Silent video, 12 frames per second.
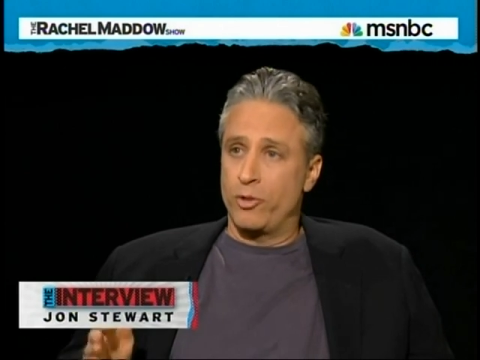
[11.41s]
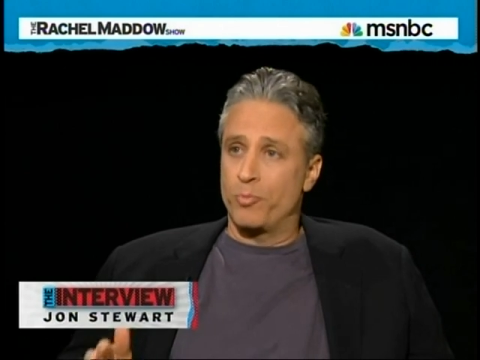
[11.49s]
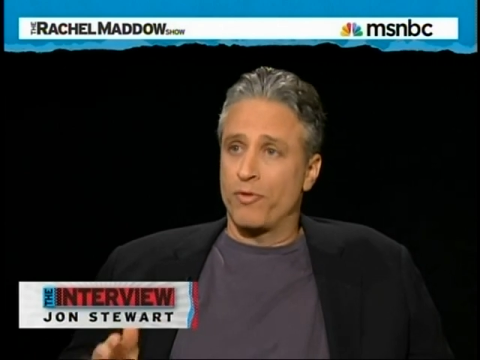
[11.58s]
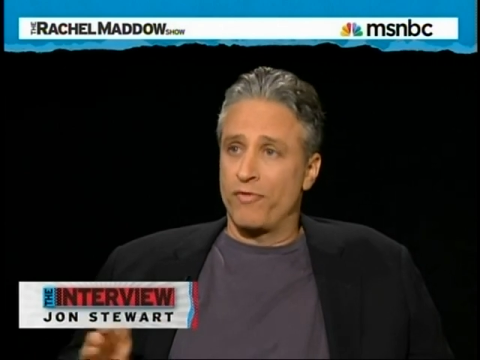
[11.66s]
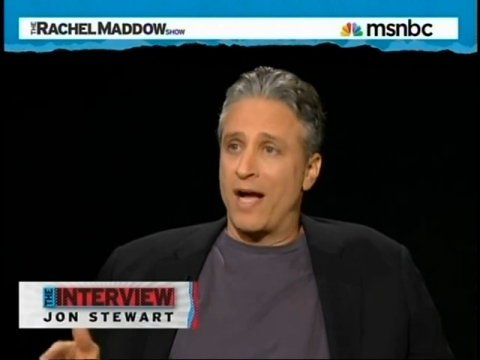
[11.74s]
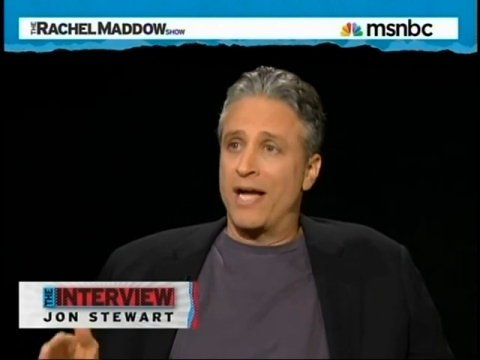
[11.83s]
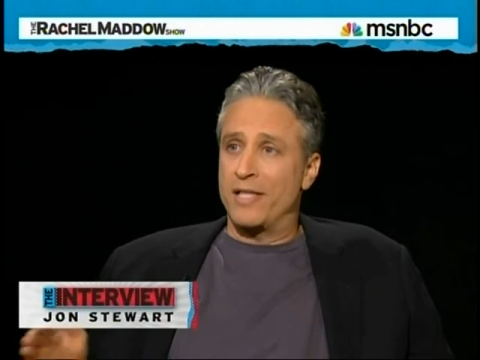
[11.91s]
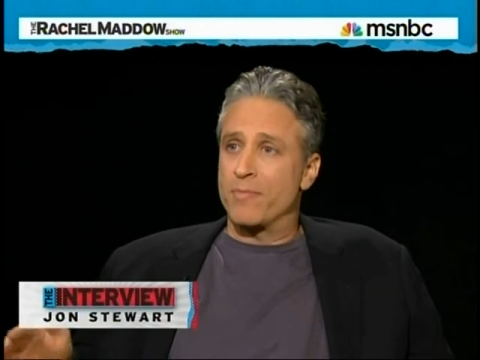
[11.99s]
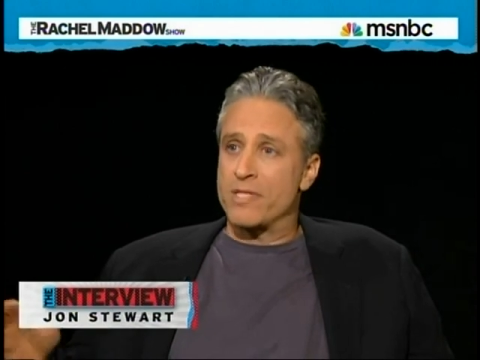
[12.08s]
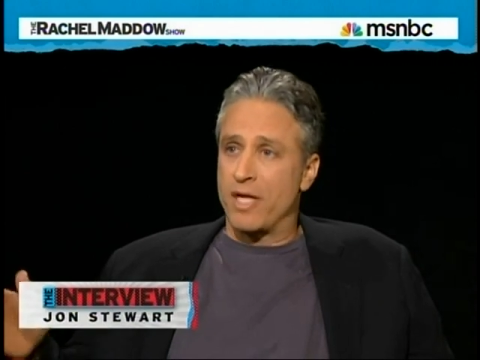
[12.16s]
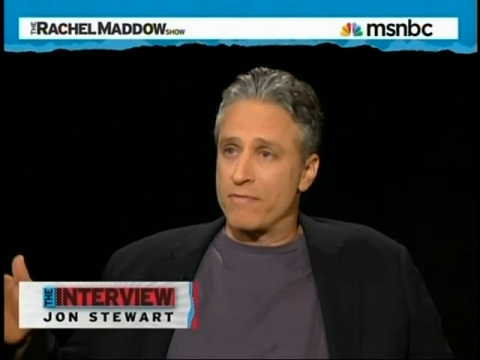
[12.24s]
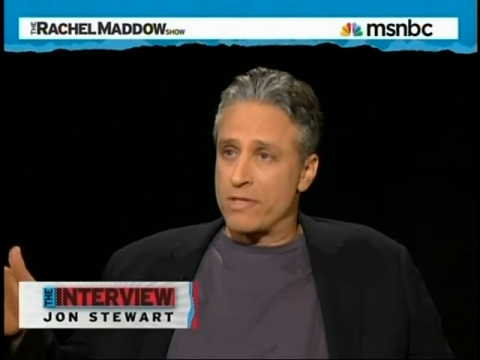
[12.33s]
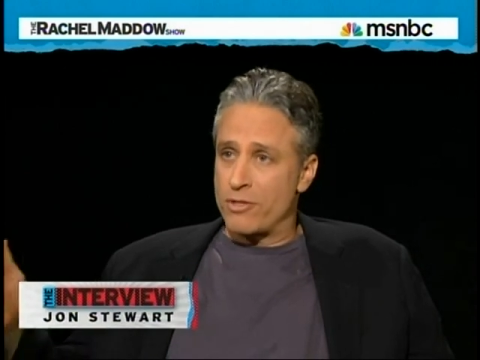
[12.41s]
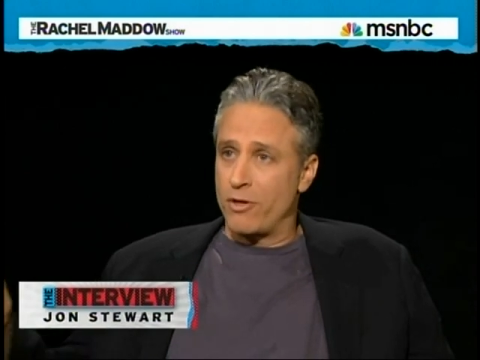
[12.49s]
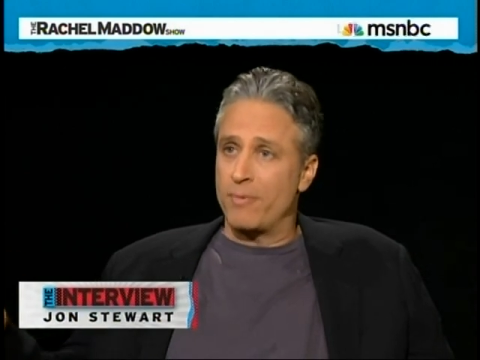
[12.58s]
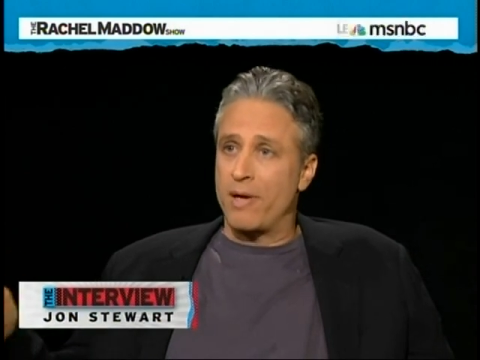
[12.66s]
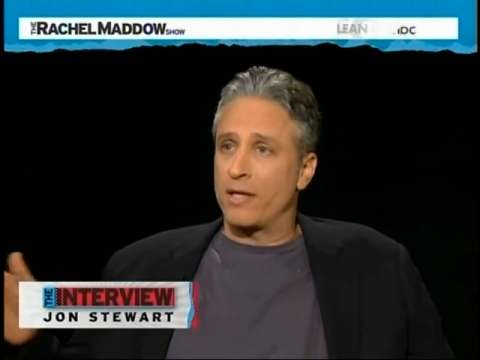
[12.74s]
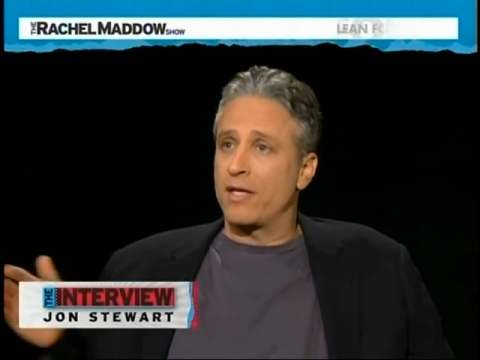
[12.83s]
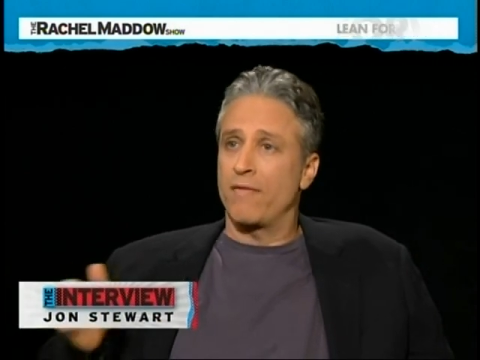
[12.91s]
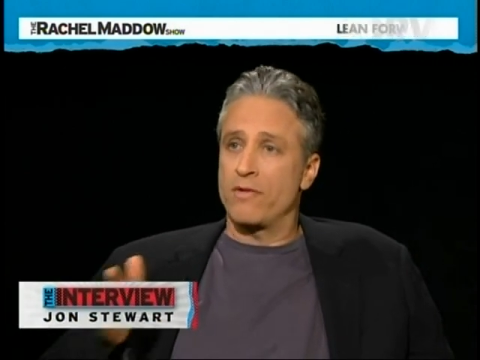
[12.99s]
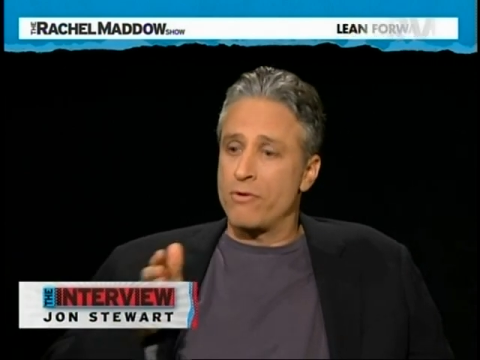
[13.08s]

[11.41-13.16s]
to provide themselves a certain amount of cover.